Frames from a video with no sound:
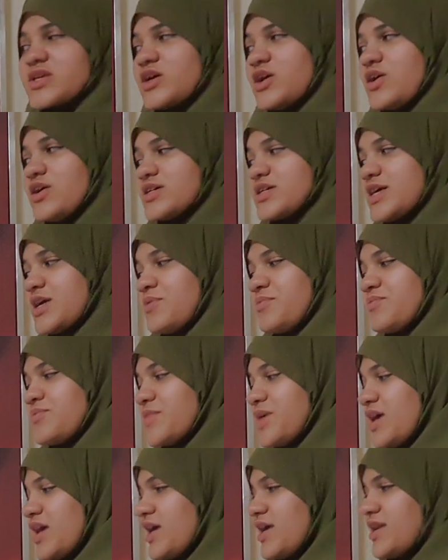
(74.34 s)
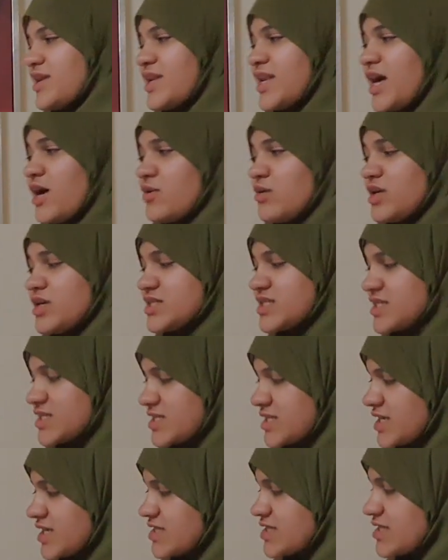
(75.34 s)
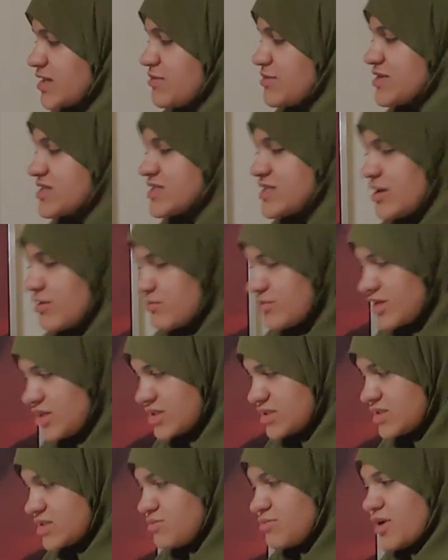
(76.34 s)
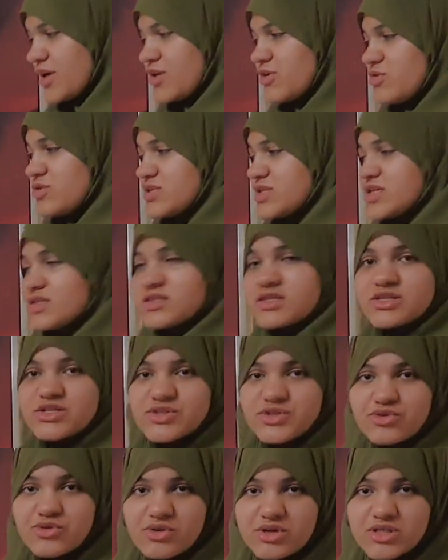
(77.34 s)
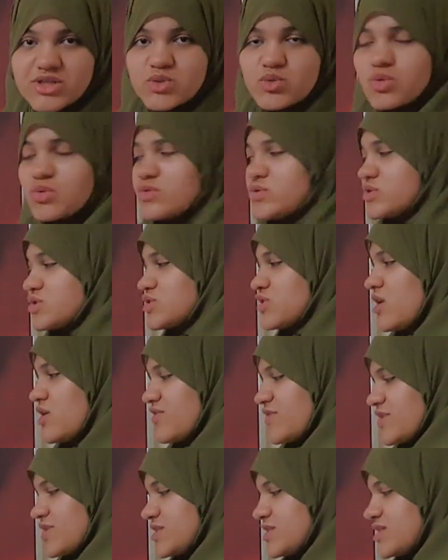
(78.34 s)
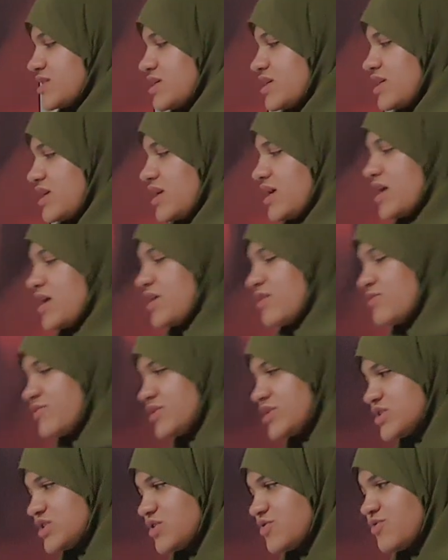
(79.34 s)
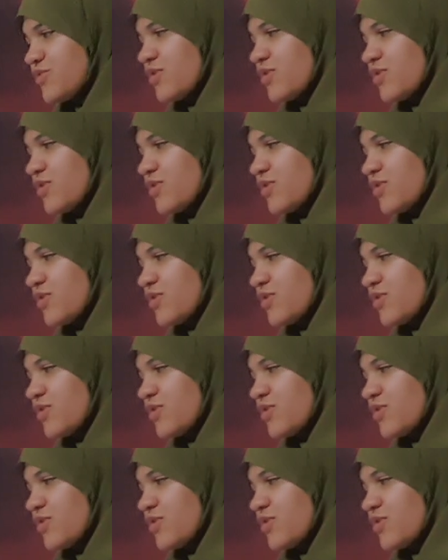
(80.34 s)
Okay, now let's see some examples. By using these rules, we will solve it. First of